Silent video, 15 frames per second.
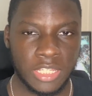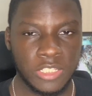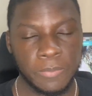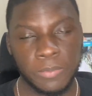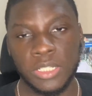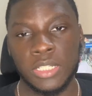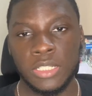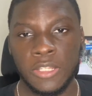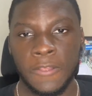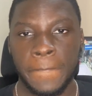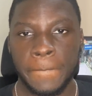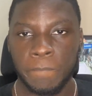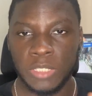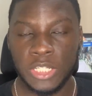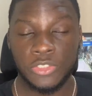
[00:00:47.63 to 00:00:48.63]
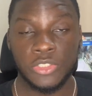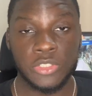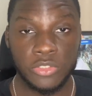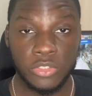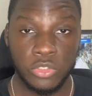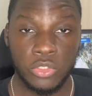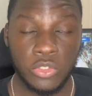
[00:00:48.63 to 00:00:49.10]
But let's just
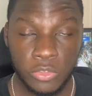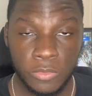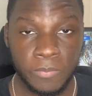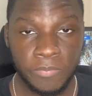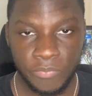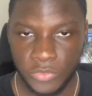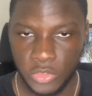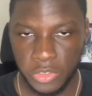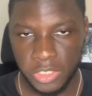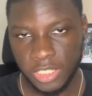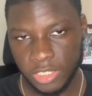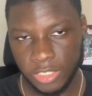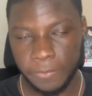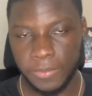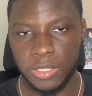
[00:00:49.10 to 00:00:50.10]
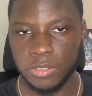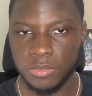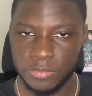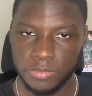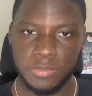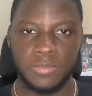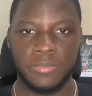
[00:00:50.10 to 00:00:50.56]
assume you get about
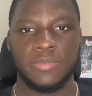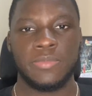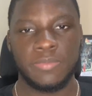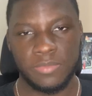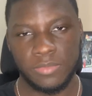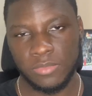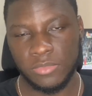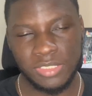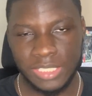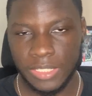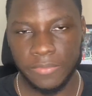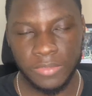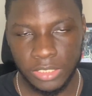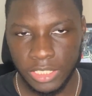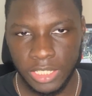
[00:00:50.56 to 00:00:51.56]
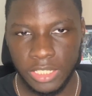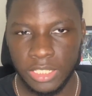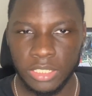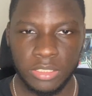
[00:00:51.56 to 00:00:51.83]
7K.